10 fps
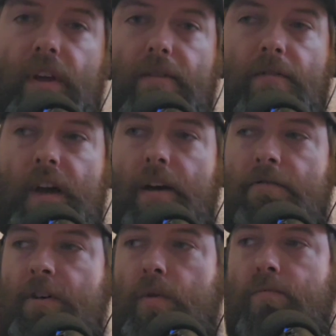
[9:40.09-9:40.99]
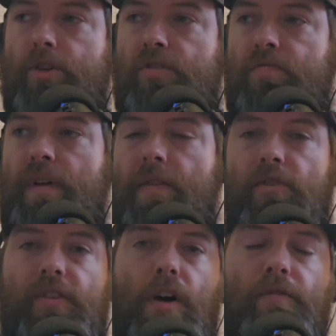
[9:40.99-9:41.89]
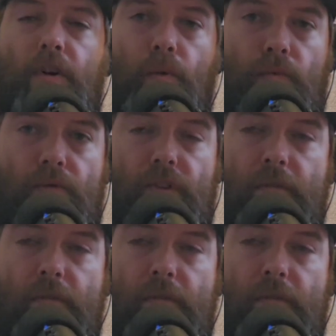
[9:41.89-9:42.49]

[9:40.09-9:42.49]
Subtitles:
They've filmed just on their cell phones.